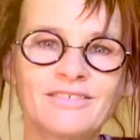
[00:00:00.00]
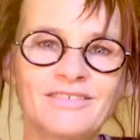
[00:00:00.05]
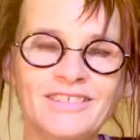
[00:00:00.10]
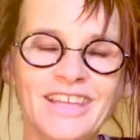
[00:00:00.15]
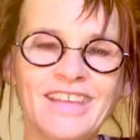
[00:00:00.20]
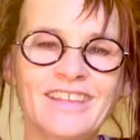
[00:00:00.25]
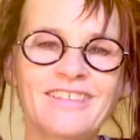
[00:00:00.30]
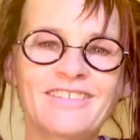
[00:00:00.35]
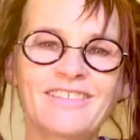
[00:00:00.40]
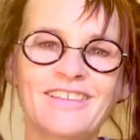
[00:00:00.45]

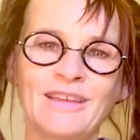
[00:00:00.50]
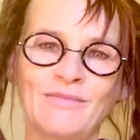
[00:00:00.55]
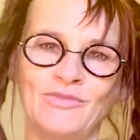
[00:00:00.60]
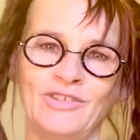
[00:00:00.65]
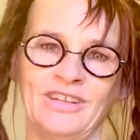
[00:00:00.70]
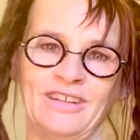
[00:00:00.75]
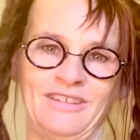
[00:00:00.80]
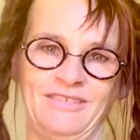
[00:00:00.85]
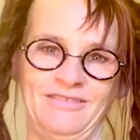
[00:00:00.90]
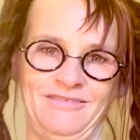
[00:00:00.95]

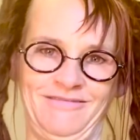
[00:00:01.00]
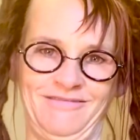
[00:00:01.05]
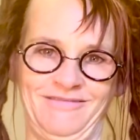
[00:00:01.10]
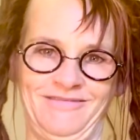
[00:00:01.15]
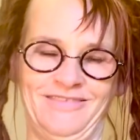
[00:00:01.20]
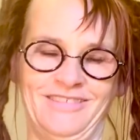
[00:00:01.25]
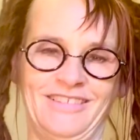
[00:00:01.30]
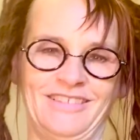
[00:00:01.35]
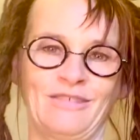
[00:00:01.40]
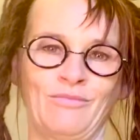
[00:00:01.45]
accepting
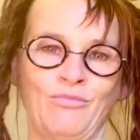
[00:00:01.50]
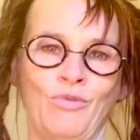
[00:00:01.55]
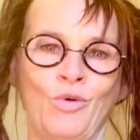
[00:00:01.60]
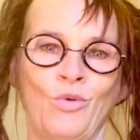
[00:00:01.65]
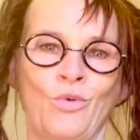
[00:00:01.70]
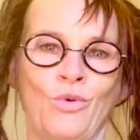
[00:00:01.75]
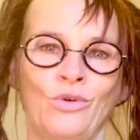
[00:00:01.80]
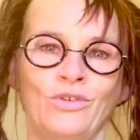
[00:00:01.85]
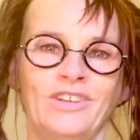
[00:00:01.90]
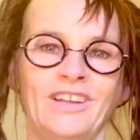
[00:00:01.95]

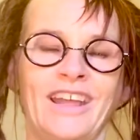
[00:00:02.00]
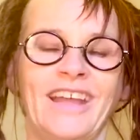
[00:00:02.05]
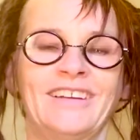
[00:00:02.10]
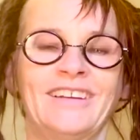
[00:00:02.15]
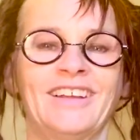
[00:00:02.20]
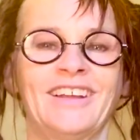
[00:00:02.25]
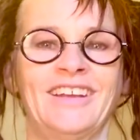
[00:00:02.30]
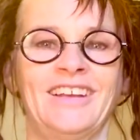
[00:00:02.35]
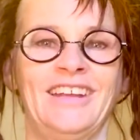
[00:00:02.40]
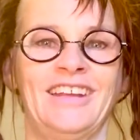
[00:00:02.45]
support
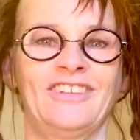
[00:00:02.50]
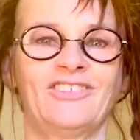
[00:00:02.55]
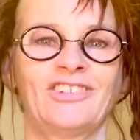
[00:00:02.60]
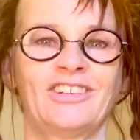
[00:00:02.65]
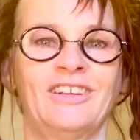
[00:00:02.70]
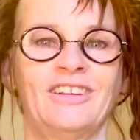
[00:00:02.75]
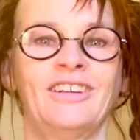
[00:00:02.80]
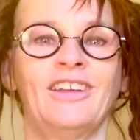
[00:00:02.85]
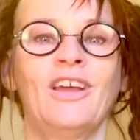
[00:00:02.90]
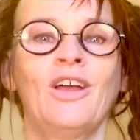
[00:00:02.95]
and
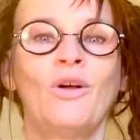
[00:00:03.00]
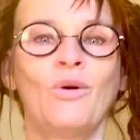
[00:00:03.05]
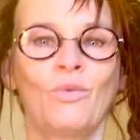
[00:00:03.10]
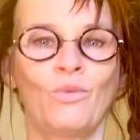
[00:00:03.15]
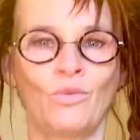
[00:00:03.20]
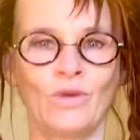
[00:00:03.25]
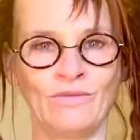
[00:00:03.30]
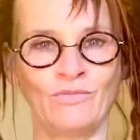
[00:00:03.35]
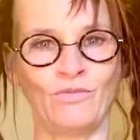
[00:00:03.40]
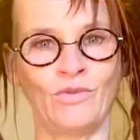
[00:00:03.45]
connection
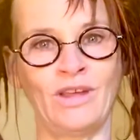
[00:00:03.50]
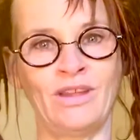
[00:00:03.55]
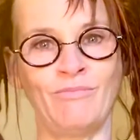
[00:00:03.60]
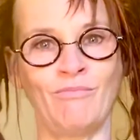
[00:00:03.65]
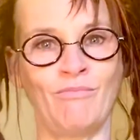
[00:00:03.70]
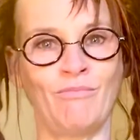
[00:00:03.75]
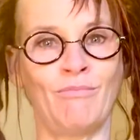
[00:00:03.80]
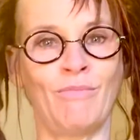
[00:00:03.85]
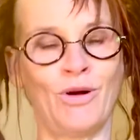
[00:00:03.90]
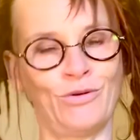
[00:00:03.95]
when we
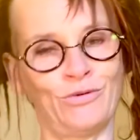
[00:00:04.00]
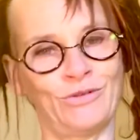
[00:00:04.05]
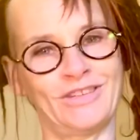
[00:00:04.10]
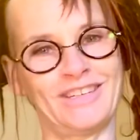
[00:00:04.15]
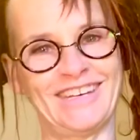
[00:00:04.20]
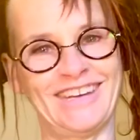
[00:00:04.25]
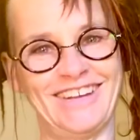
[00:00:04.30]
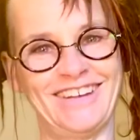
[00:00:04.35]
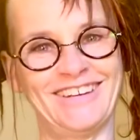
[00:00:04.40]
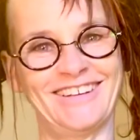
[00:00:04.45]

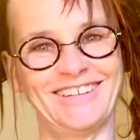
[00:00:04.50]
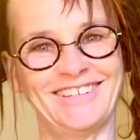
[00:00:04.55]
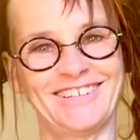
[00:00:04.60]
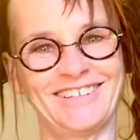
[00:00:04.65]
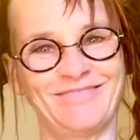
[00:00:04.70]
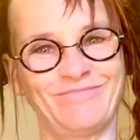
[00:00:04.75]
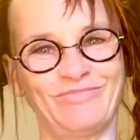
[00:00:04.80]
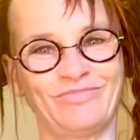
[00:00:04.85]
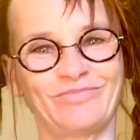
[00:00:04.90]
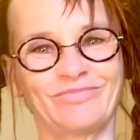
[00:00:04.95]
most need it?
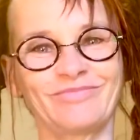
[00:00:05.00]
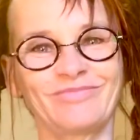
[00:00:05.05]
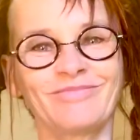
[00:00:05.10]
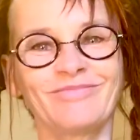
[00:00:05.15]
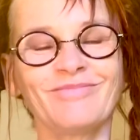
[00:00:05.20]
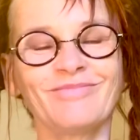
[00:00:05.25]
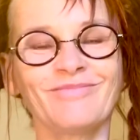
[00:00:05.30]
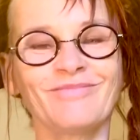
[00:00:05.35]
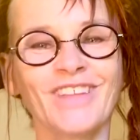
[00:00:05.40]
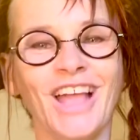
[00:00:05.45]

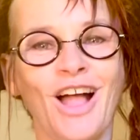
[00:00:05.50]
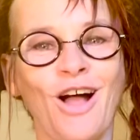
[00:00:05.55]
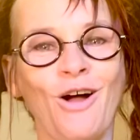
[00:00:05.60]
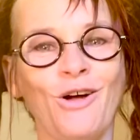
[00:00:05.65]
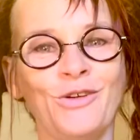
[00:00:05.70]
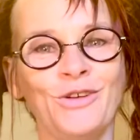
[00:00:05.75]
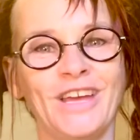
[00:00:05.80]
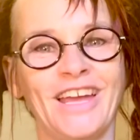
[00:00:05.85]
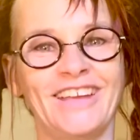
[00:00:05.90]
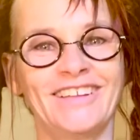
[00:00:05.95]

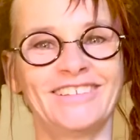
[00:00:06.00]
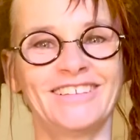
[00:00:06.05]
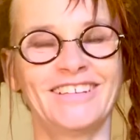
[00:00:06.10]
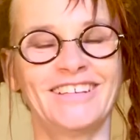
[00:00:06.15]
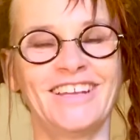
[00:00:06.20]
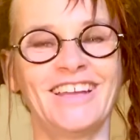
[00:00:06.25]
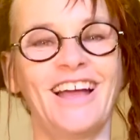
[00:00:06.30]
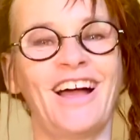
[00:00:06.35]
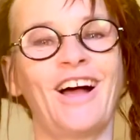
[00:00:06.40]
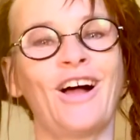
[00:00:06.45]
Okay,
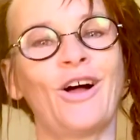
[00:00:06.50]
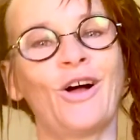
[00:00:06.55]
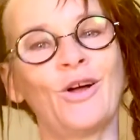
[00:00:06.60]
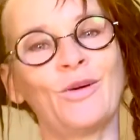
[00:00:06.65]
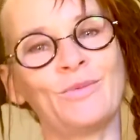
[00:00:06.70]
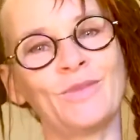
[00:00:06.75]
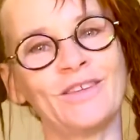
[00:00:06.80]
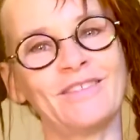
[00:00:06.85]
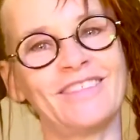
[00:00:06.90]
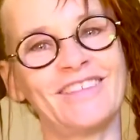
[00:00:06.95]
I
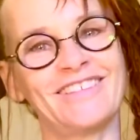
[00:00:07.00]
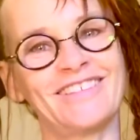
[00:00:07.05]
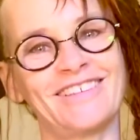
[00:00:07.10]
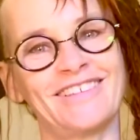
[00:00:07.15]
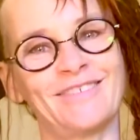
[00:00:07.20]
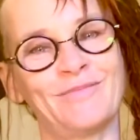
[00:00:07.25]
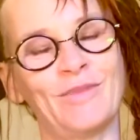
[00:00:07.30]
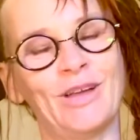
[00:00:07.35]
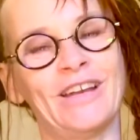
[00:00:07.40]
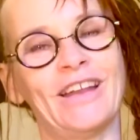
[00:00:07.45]
hope that this
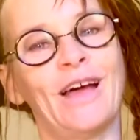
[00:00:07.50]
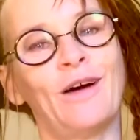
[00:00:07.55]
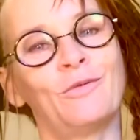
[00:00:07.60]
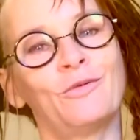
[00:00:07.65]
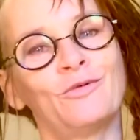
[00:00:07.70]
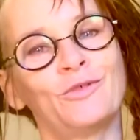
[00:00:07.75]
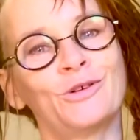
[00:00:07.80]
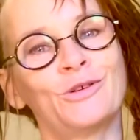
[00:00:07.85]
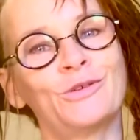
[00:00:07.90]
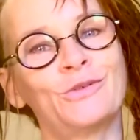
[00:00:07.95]
has been
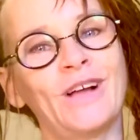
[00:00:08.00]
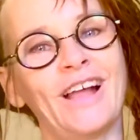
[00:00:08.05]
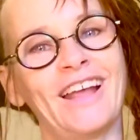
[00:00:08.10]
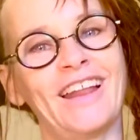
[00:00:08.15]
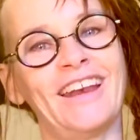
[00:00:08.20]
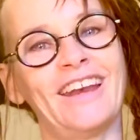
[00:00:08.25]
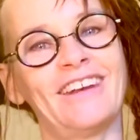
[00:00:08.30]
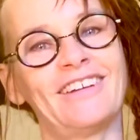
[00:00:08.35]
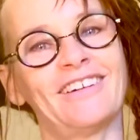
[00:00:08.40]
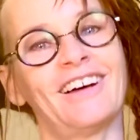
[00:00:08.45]
helpful,
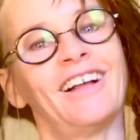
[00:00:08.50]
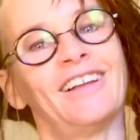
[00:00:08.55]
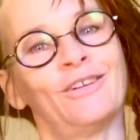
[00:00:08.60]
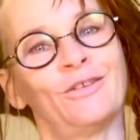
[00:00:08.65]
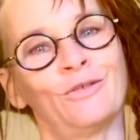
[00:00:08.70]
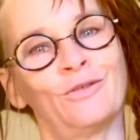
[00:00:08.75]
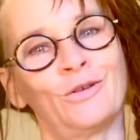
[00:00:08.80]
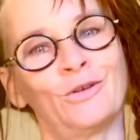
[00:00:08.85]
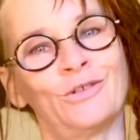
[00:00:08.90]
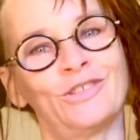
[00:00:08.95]
and I
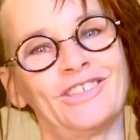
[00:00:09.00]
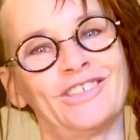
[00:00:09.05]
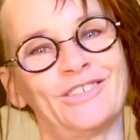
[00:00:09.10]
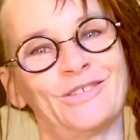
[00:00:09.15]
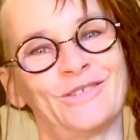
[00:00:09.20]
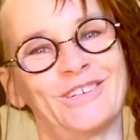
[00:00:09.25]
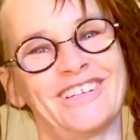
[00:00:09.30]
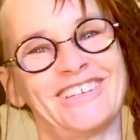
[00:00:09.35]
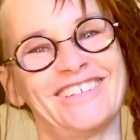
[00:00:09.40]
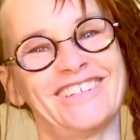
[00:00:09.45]
look forward to
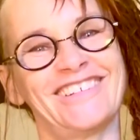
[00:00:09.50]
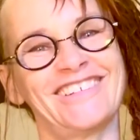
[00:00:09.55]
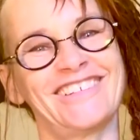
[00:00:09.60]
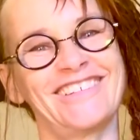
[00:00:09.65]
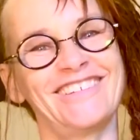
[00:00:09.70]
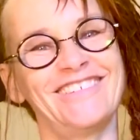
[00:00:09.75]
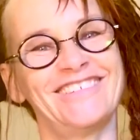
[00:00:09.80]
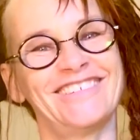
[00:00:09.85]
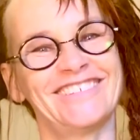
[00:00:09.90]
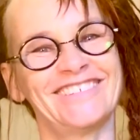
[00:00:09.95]
talking to you
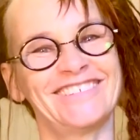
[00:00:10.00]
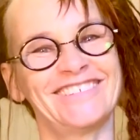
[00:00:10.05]
soon.